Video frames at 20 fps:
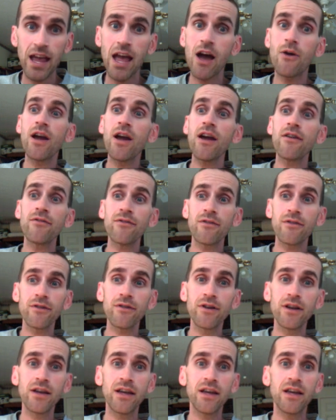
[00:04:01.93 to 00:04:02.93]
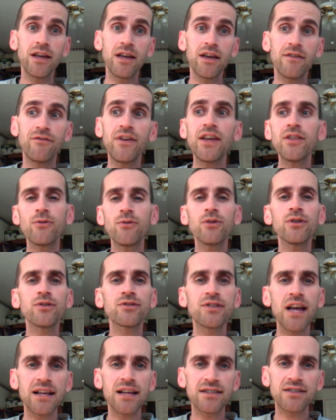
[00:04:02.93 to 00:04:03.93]
However, if either one
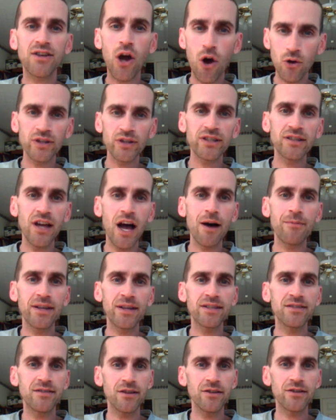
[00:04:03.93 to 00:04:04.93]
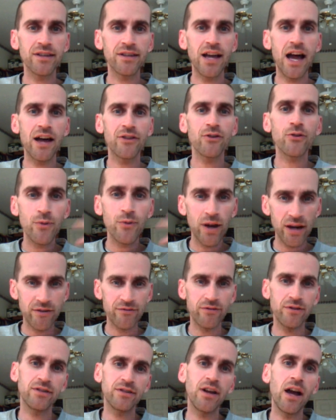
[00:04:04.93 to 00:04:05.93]
of those guys totally dominates the other guy, they're
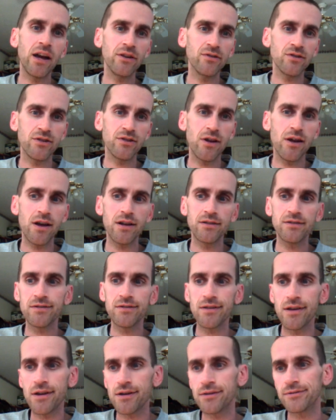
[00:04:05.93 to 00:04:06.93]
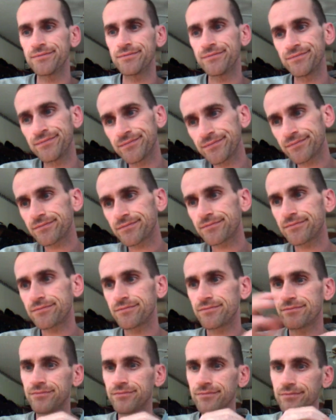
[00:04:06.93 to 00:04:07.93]
ready for a title shot. So,
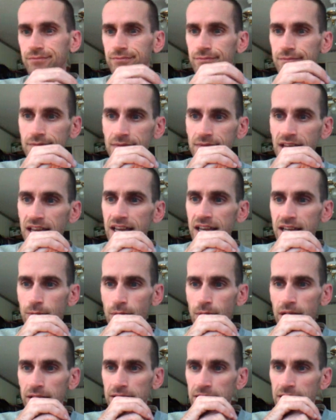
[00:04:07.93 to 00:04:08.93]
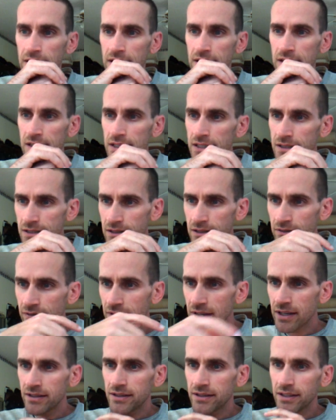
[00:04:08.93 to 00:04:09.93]
anyway, let's see
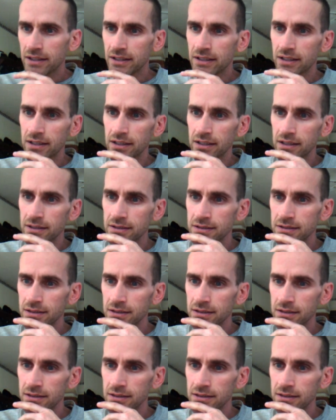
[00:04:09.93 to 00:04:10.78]
if anything else.